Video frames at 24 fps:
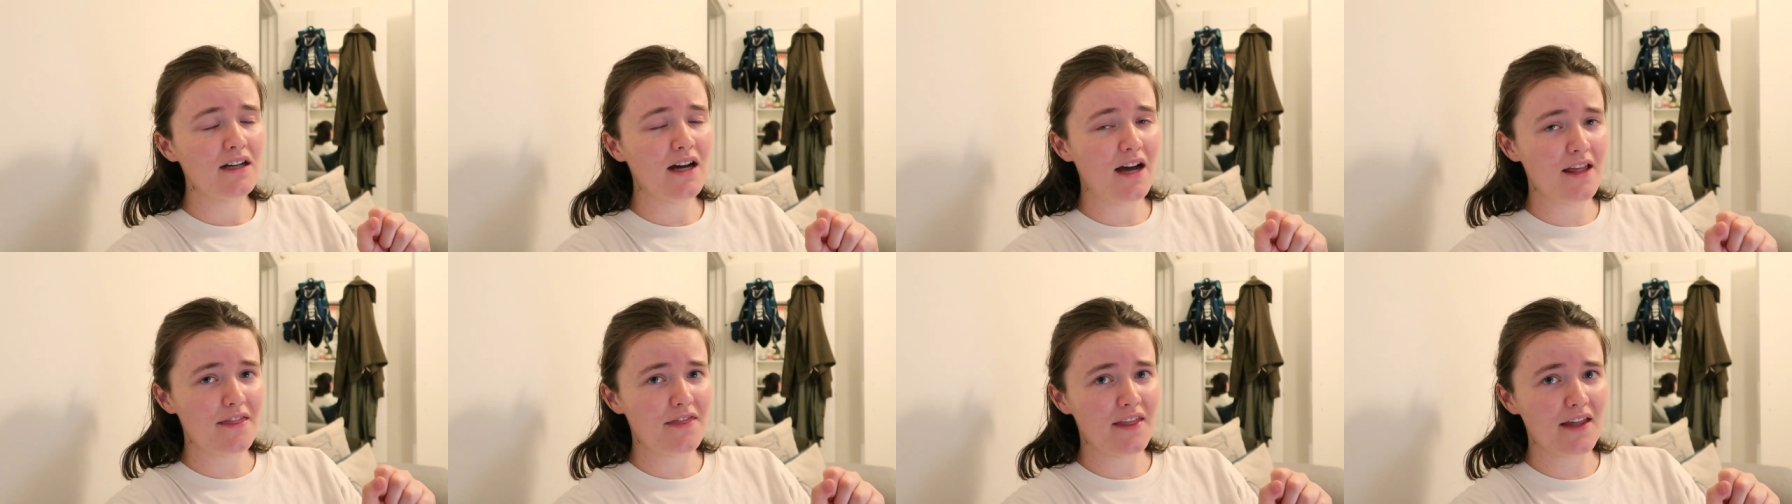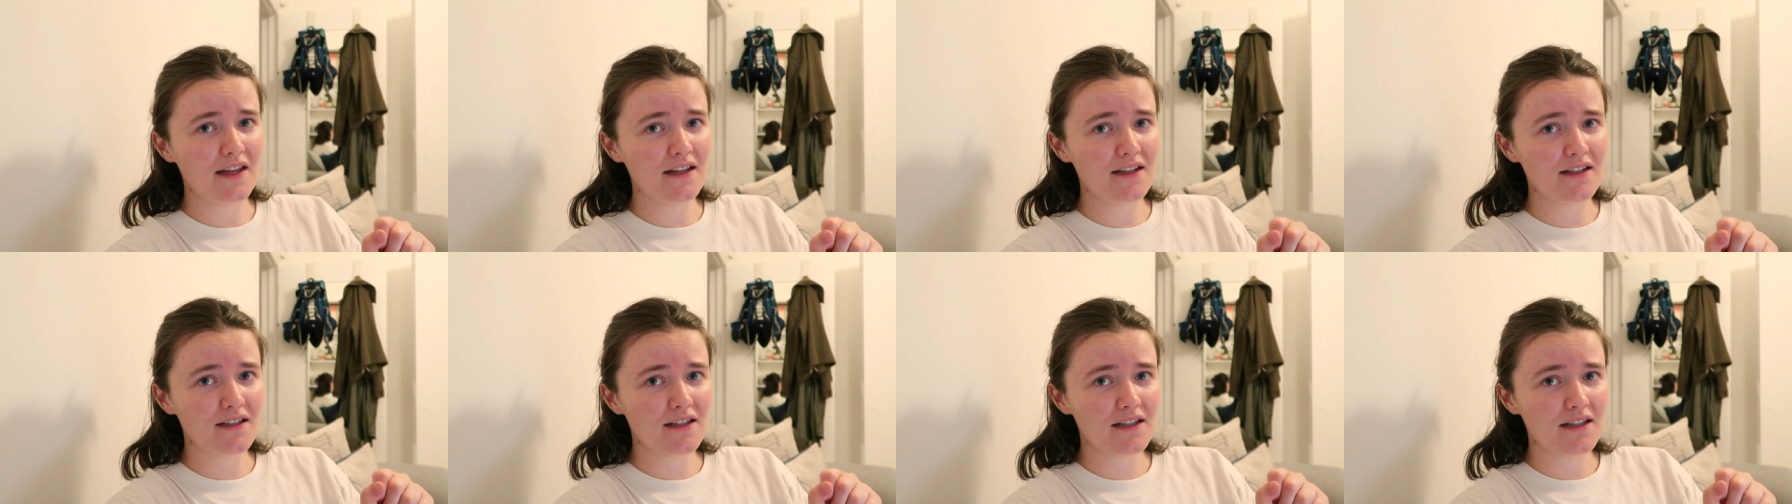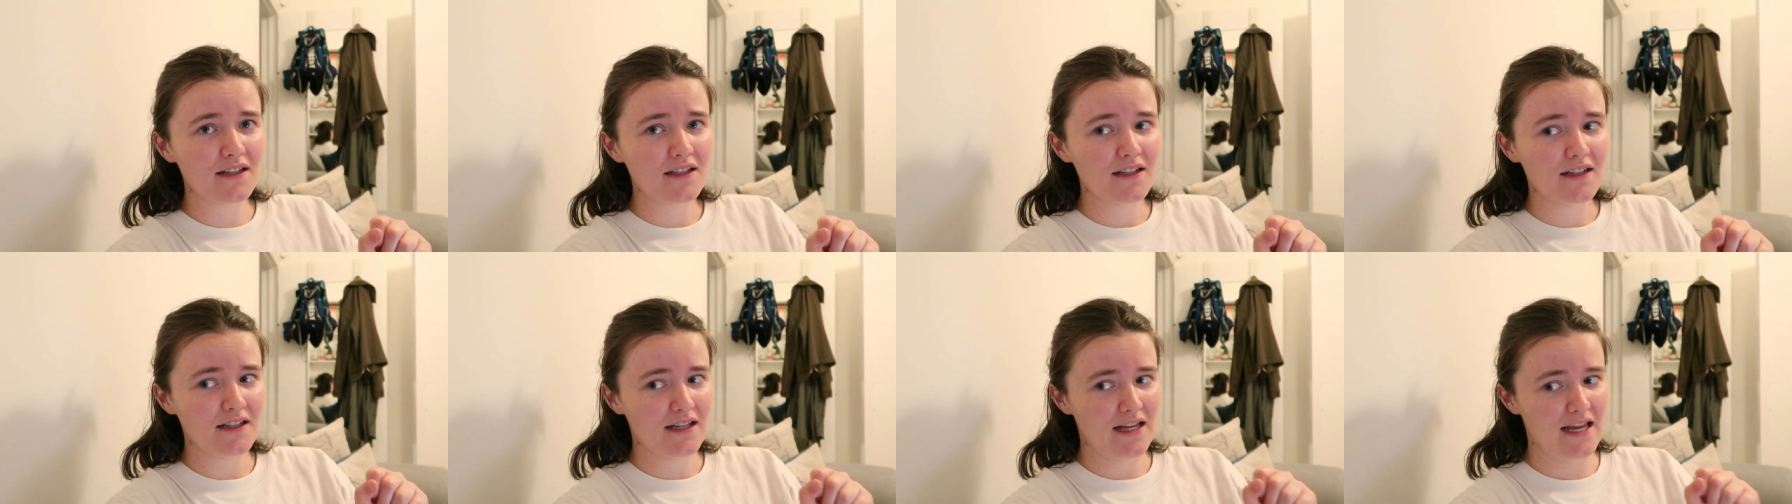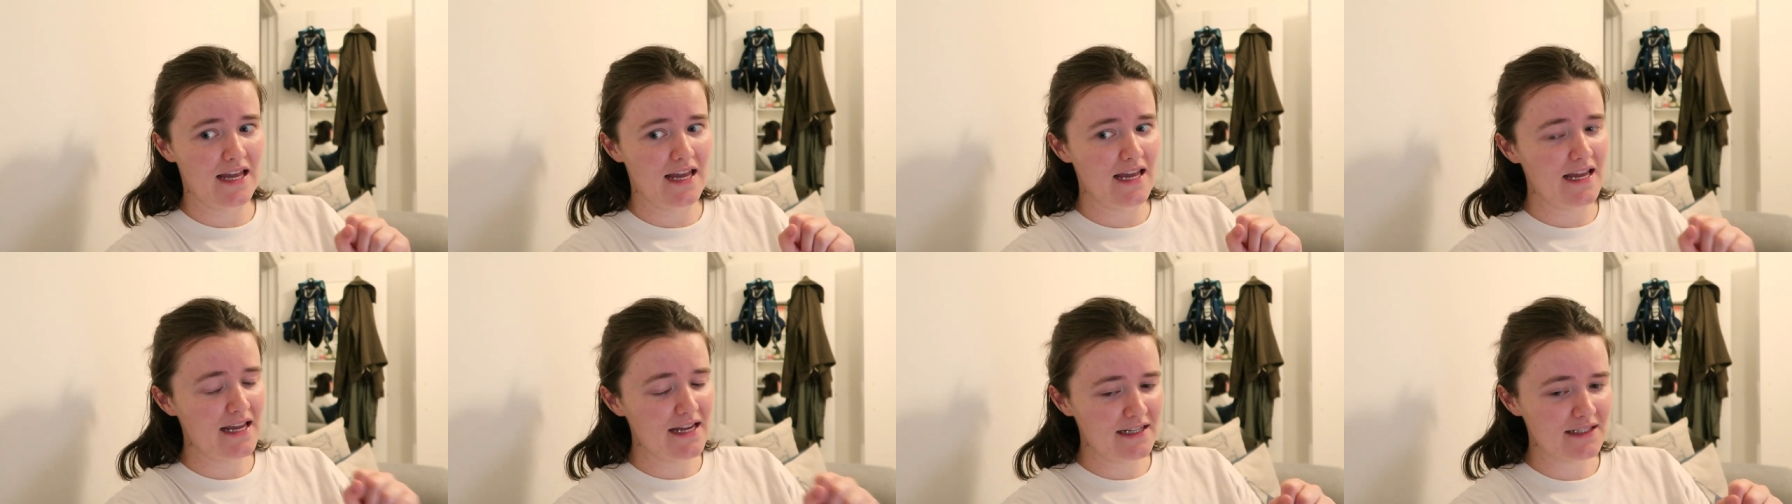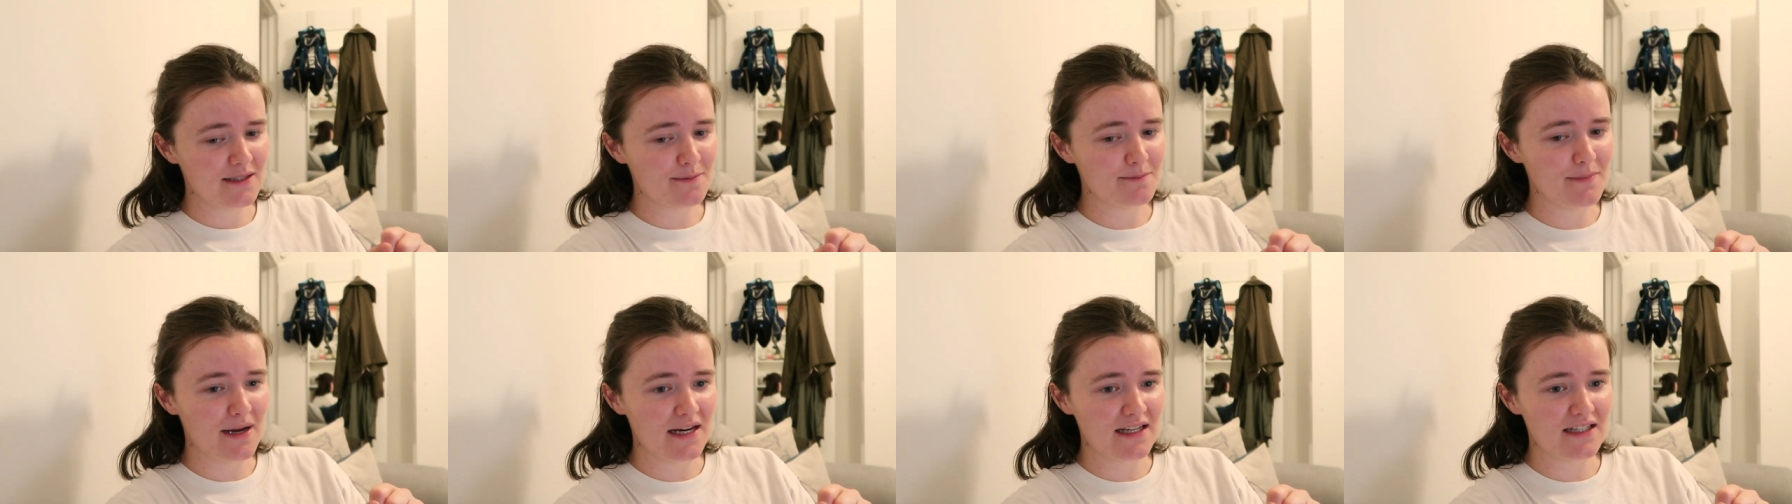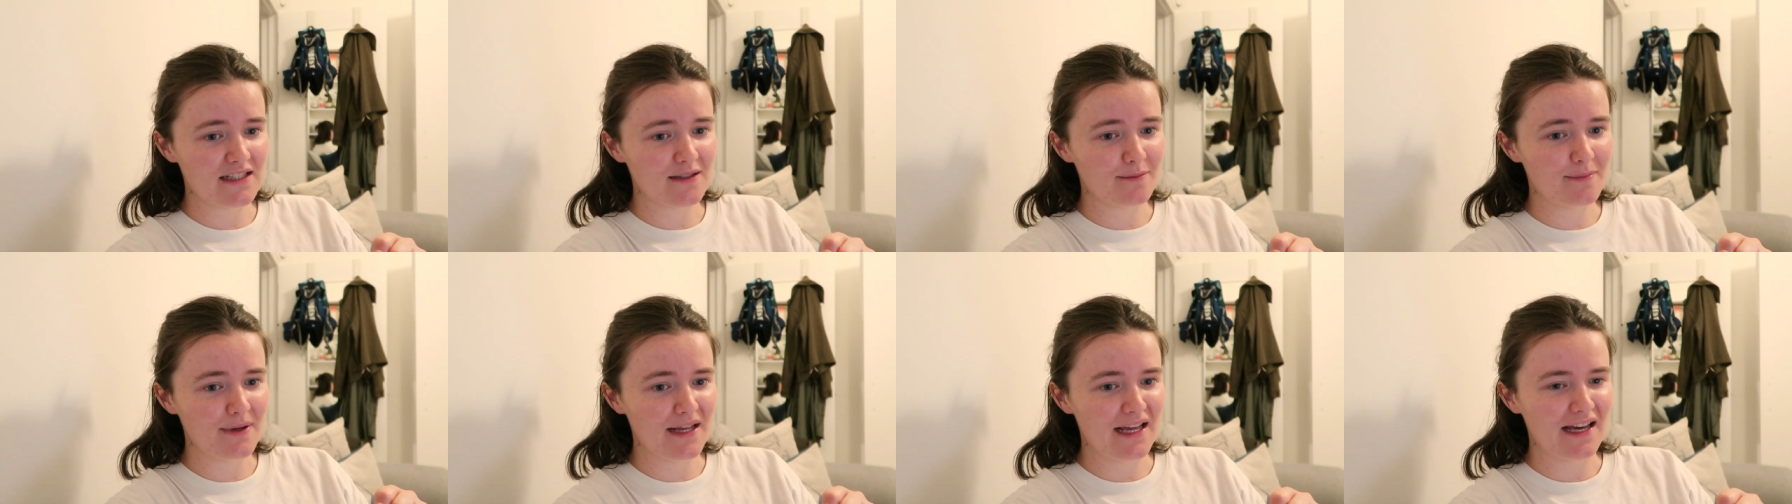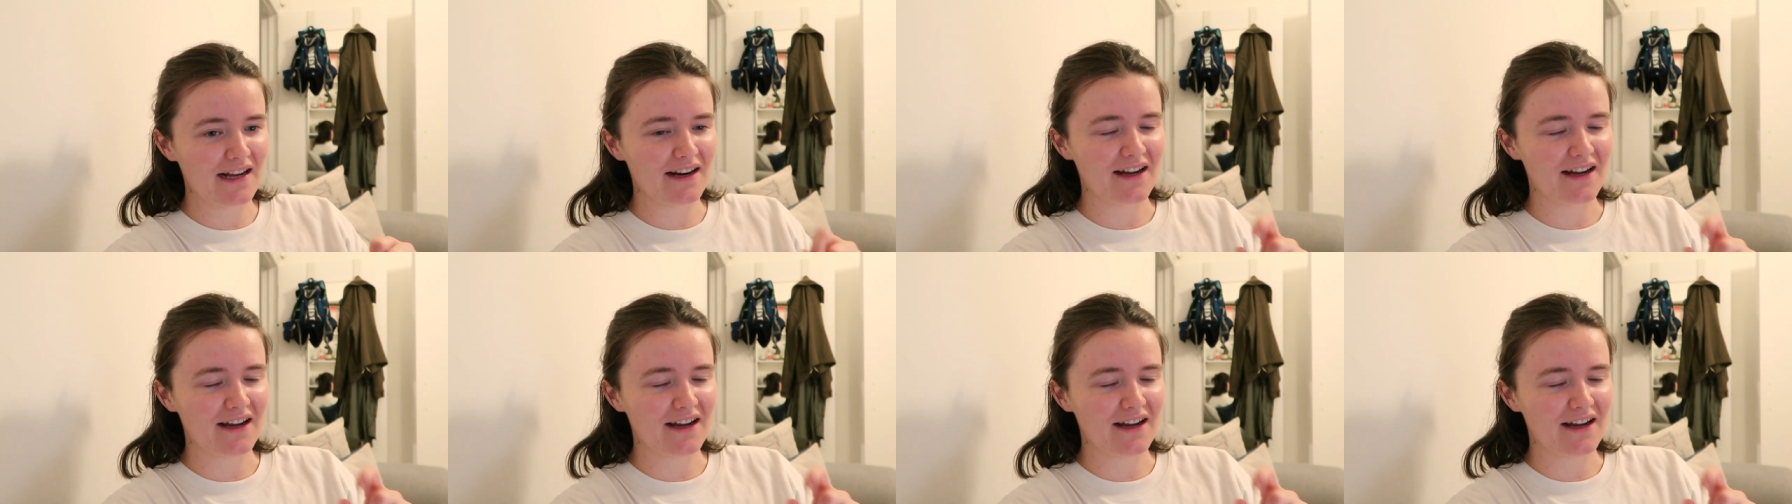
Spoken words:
I think it is meant to be,